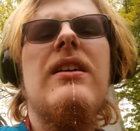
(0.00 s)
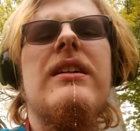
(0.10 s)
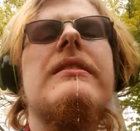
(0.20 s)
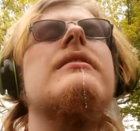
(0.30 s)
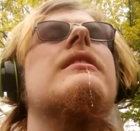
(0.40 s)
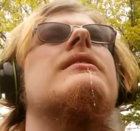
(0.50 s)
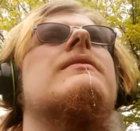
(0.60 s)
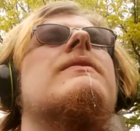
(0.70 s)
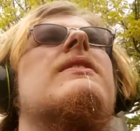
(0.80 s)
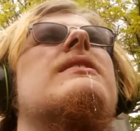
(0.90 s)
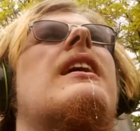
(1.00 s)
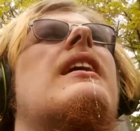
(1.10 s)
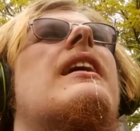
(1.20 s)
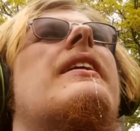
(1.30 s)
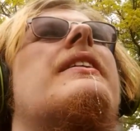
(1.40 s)
that's, that's something else.
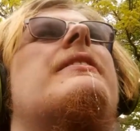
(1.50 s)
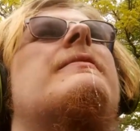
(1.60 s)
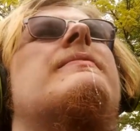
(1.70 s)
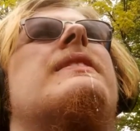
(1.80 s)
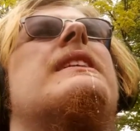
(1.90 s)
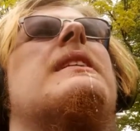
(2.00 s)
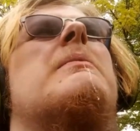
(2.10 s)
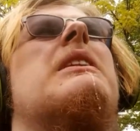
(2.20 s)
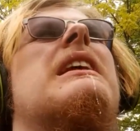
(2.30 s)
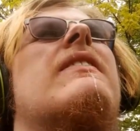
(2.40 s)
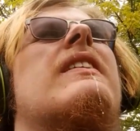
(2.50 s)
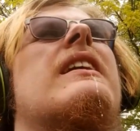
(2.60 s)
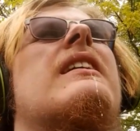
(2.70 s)
Um, since I'm leaving